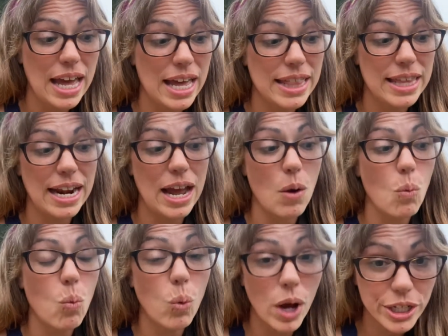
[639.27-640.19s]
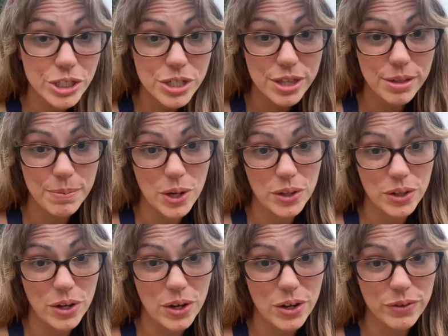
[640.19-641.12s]
And then I washed them all
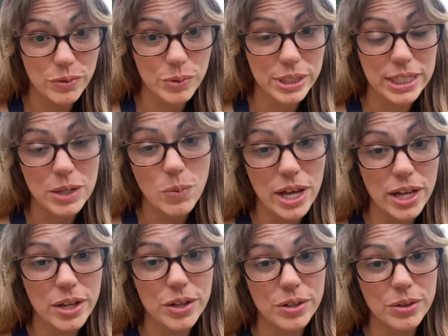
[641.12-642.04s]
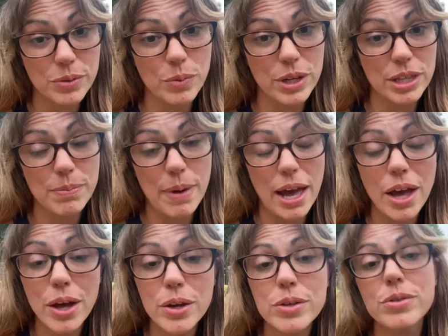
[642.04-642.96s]
off really well with my
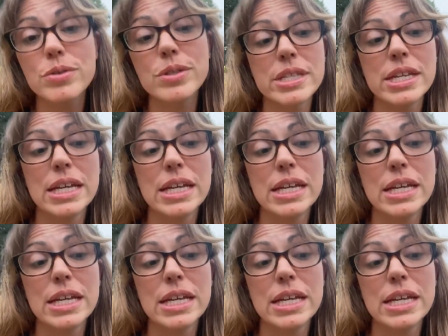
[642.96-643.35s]
hose.